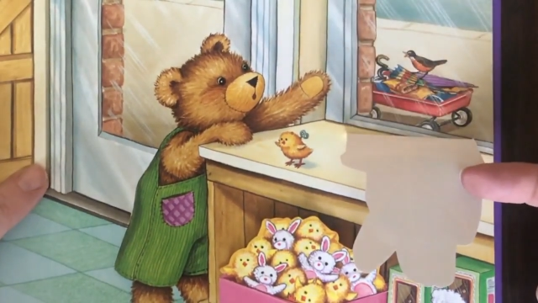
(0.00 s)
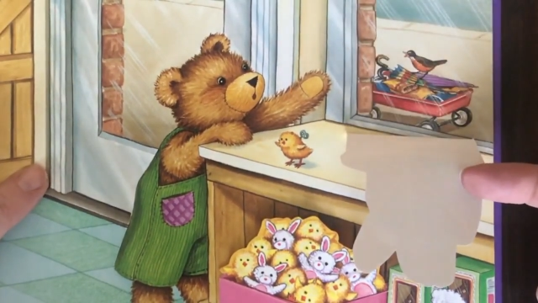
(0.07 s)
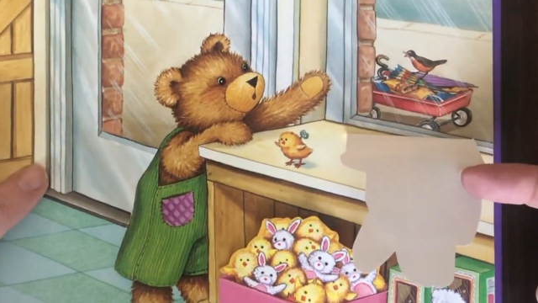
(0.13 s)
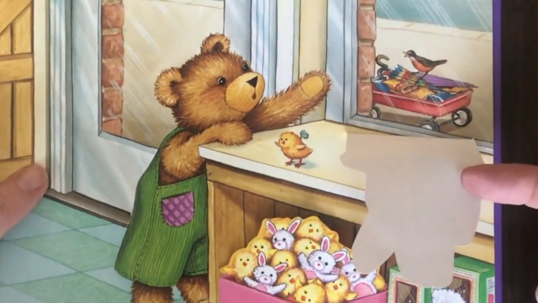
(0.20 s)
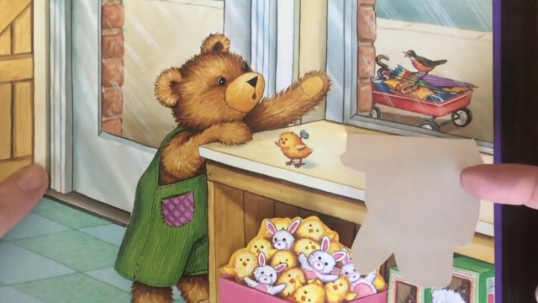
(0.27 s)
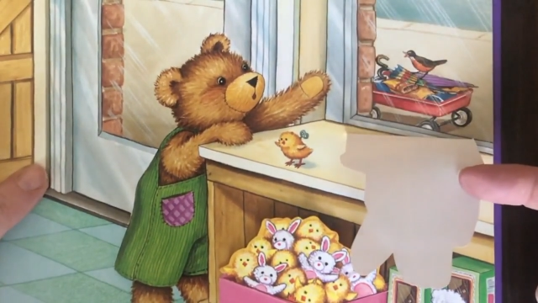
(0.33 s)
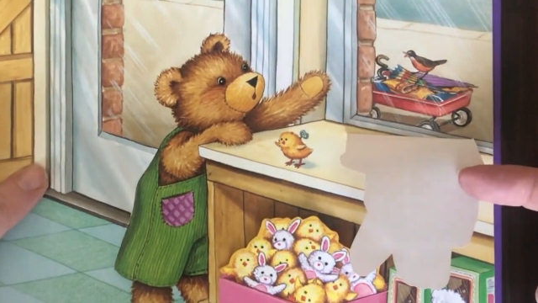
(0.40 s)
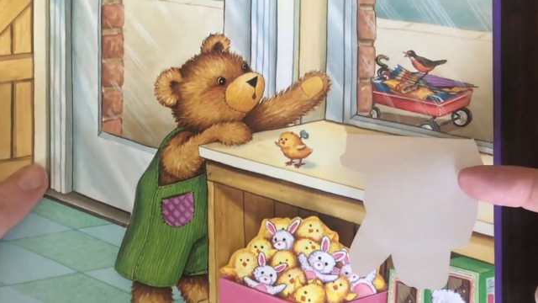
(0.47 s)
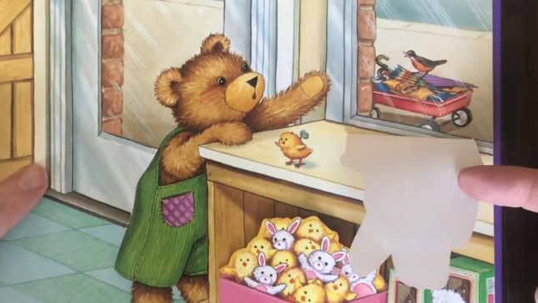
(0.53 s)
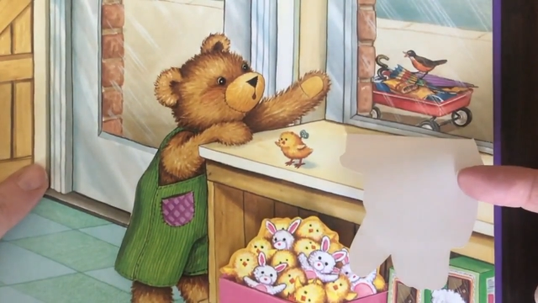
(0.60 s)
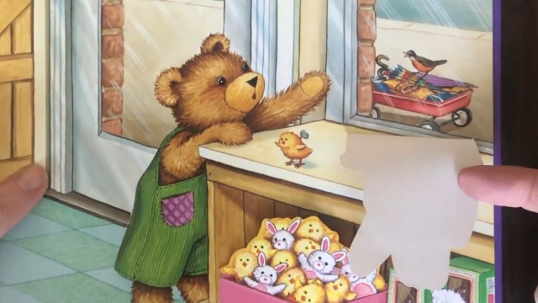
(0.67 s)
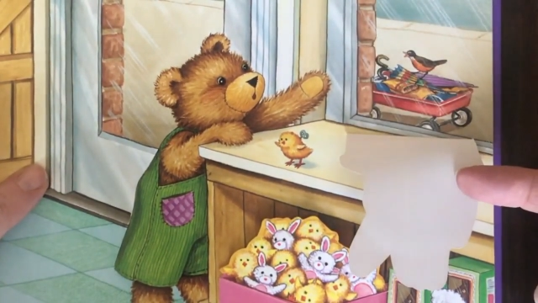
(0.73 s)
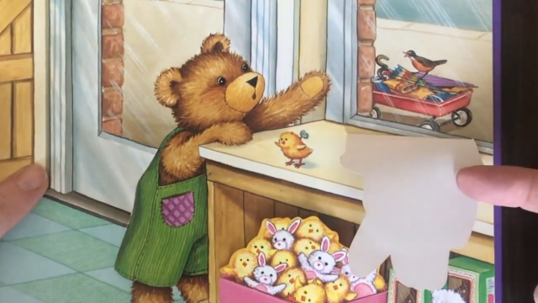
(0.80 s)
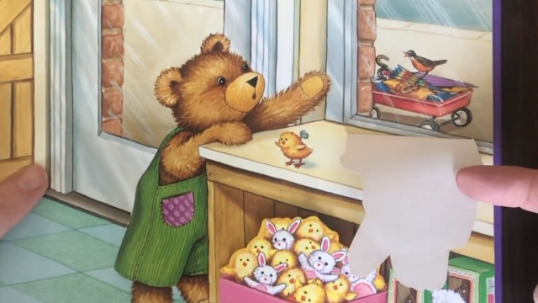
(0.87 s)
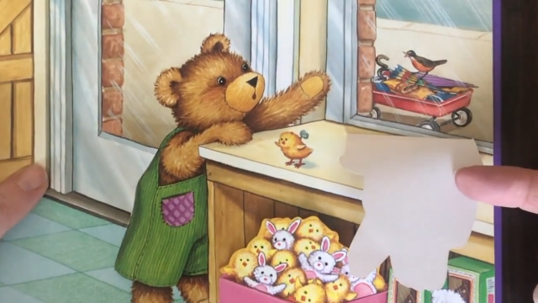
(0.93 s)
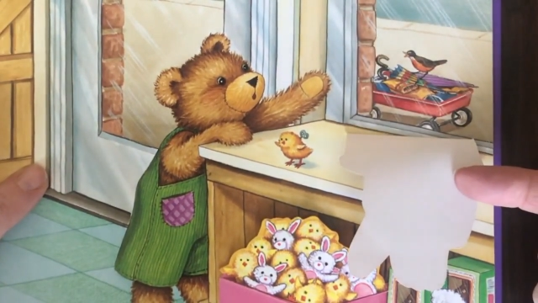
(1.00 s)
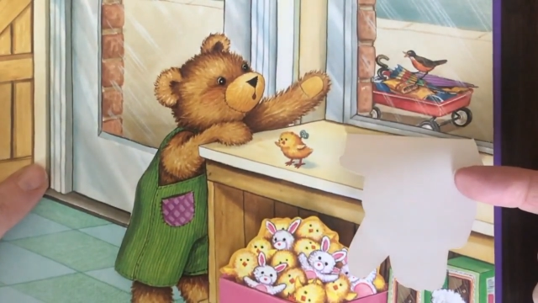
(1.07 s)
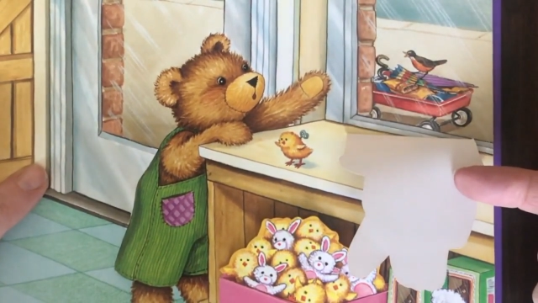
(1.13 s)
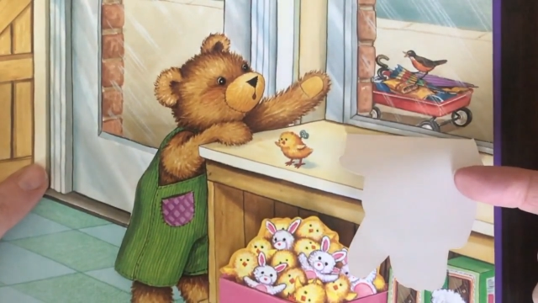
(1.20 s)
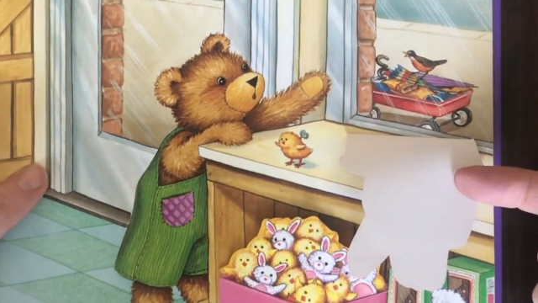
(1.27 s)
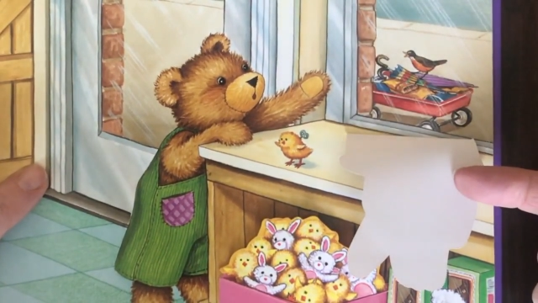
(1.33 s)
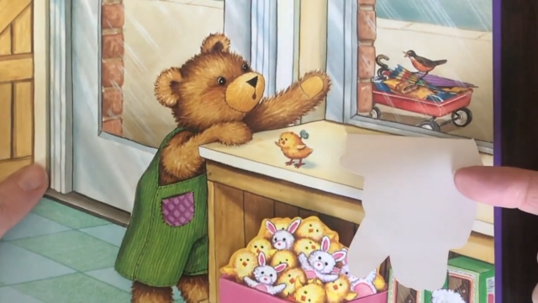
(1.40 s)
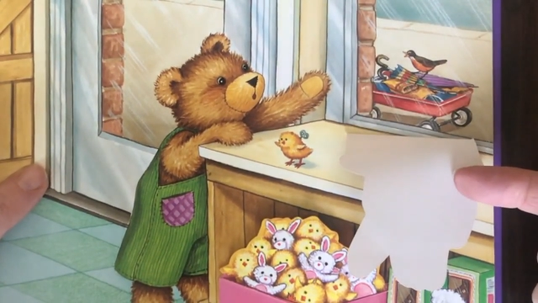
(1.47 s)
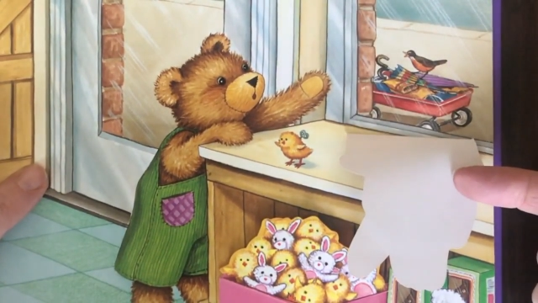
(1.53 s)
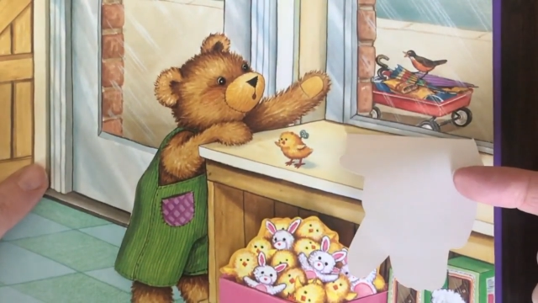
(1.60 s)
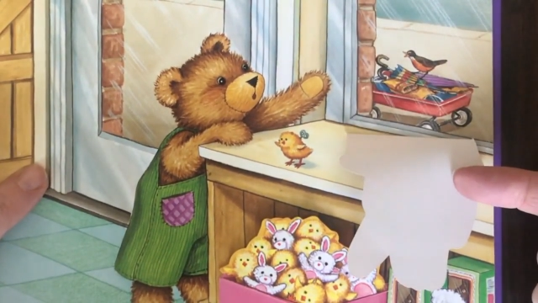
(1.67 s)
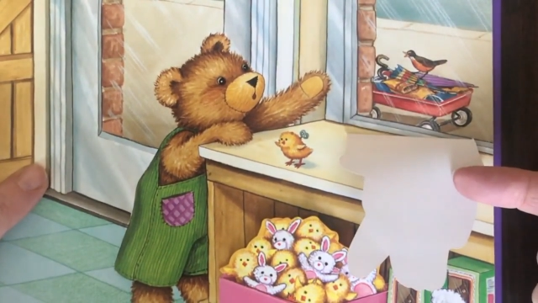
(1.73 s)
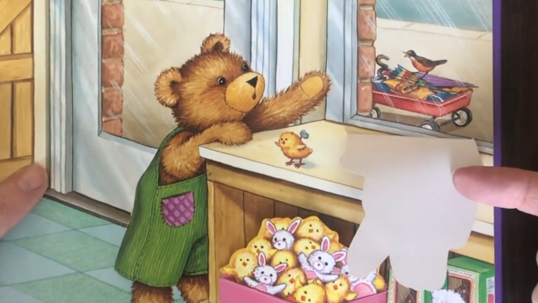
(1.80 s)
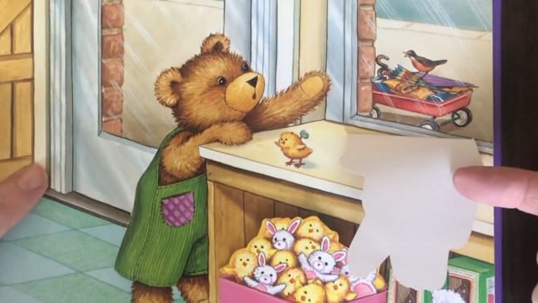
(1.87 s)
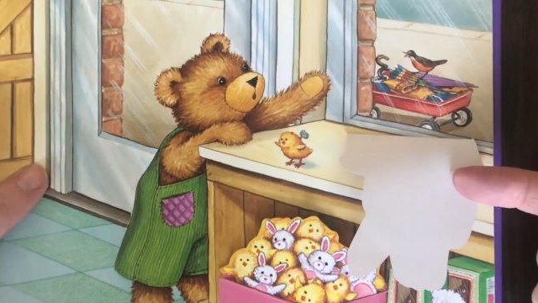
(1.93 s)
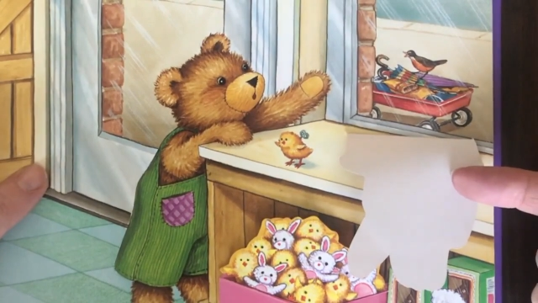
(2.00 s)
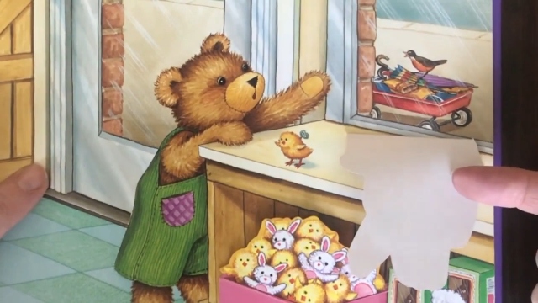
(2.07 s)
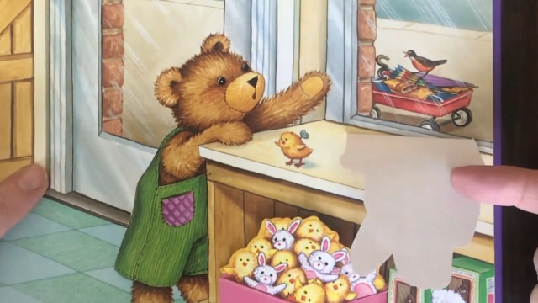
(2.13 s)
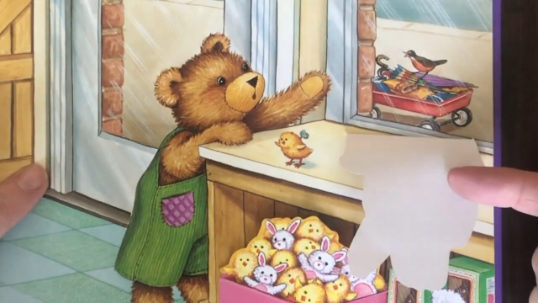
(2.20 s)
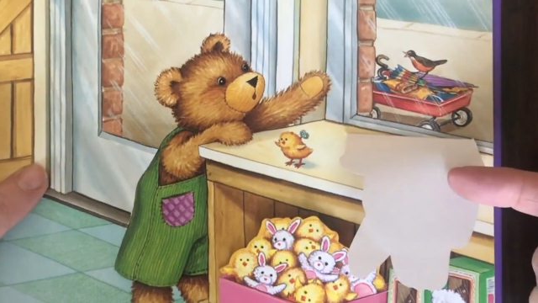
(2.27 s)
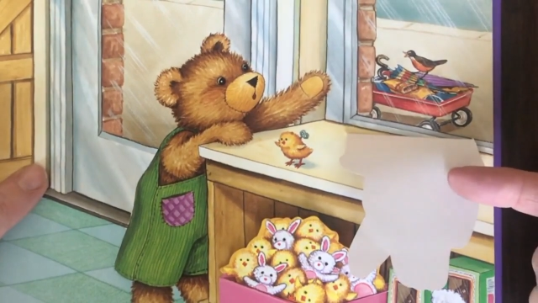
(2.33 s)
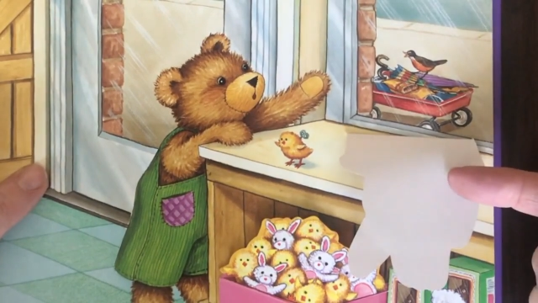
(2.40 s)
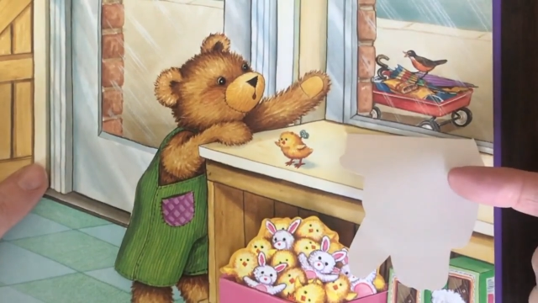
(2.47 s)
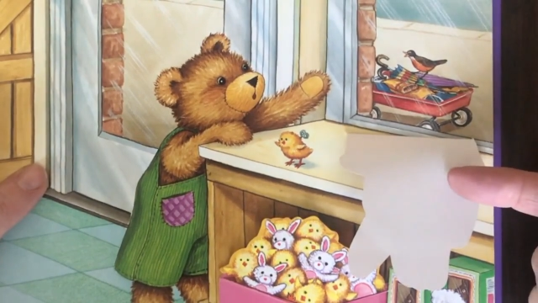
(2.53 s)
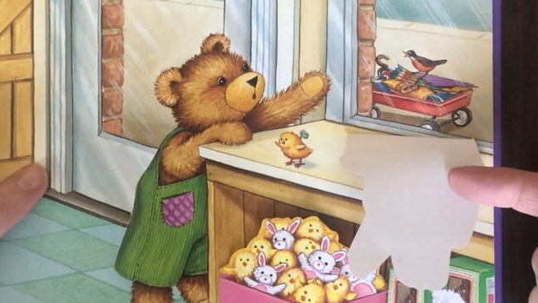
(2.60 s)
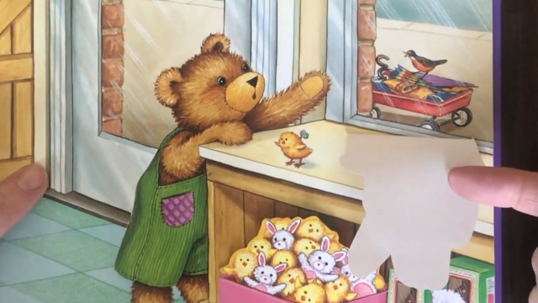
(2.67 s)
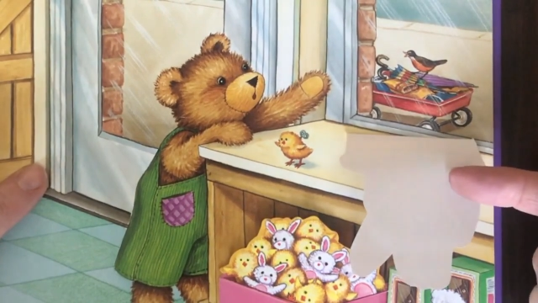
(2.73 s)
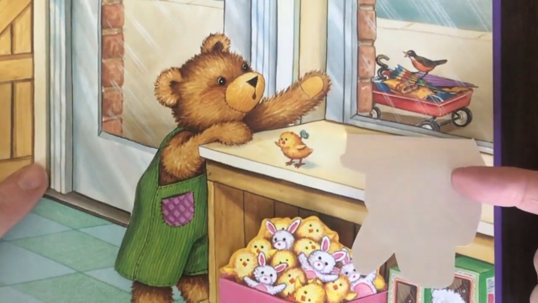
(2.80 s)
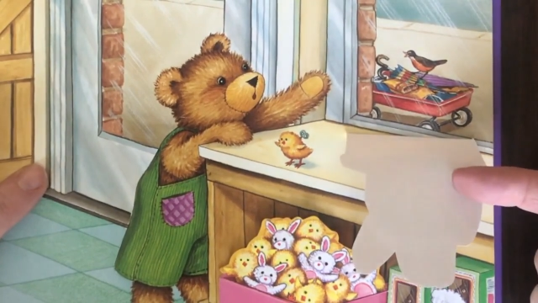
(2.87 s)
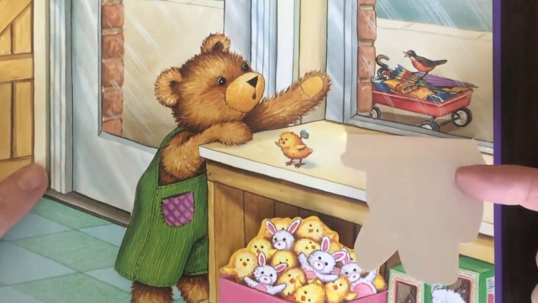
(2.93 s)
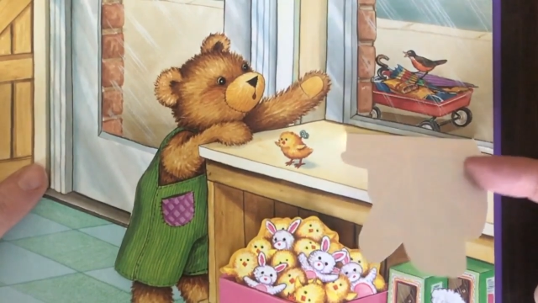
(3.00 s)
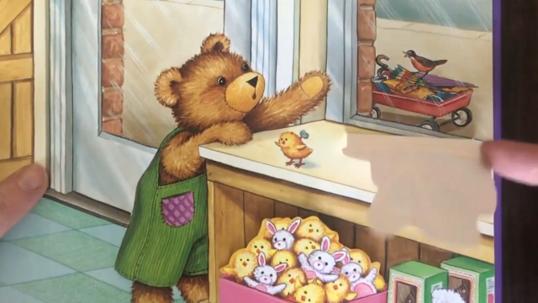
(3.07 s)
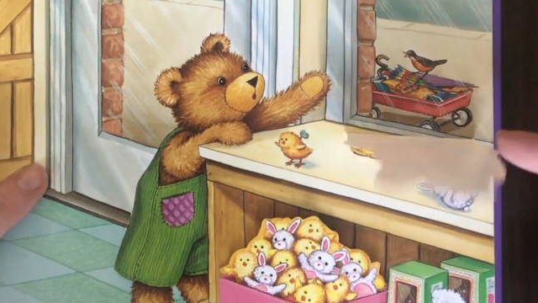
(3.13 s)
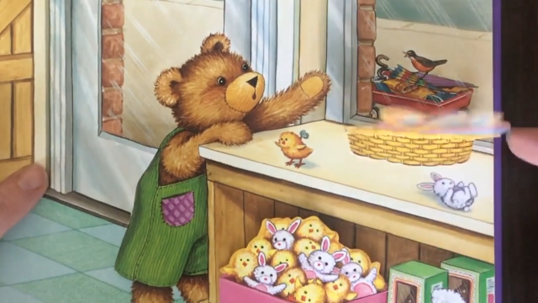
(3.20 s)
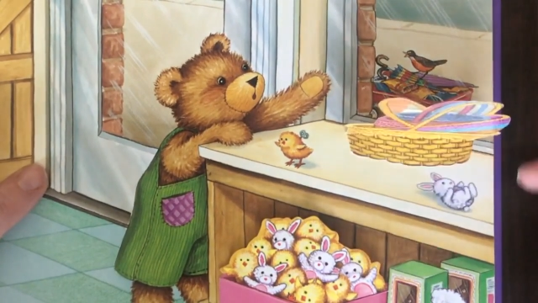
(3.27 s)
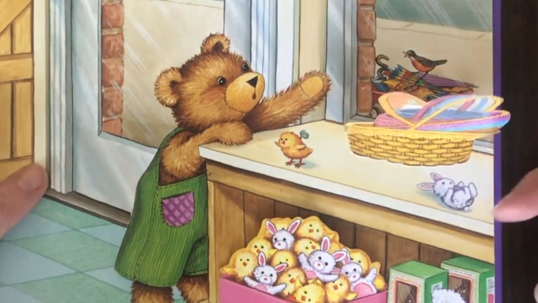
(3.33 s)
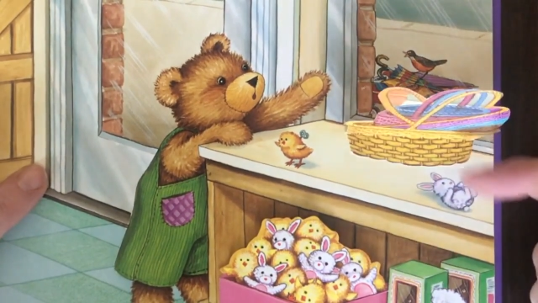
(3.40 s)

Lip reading: Nobody's mouth can be seen.